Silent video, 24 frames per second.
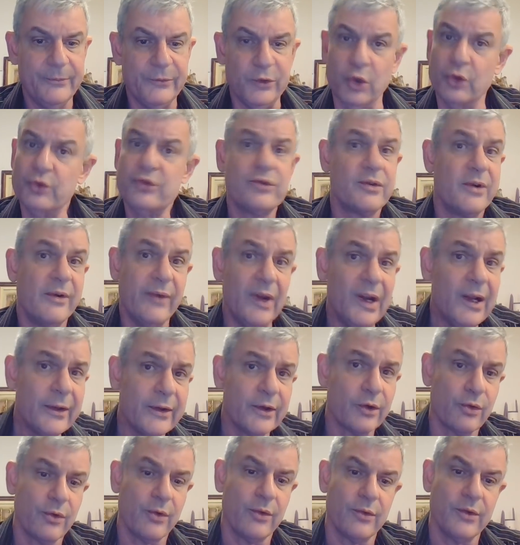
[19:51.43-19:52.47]
don't reveal
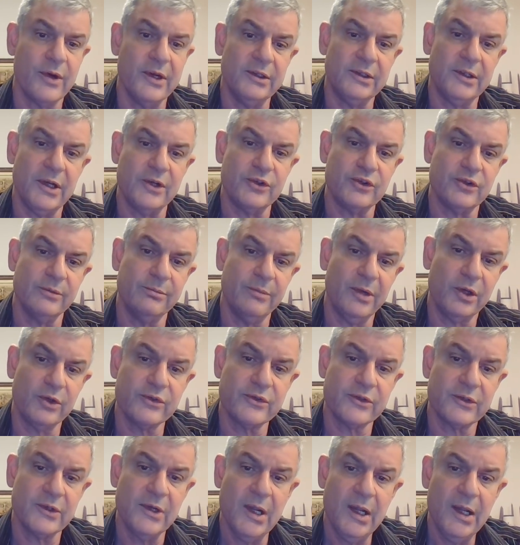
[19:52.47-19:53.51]
their orientation
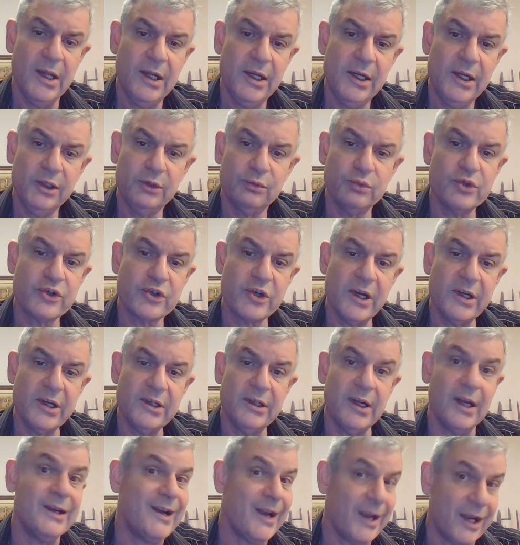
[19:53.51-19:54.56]
because it would
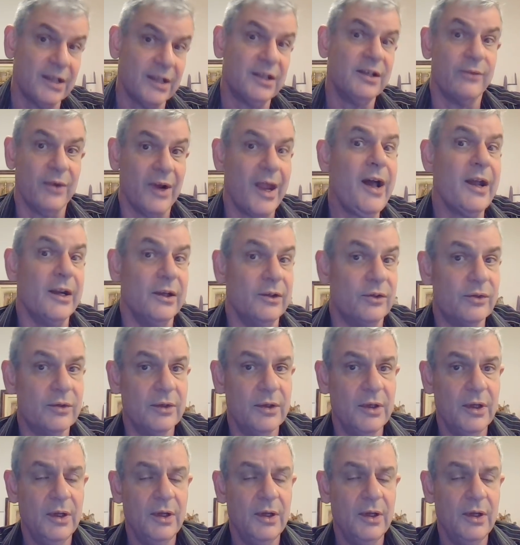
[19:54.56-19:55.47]
shed a negative light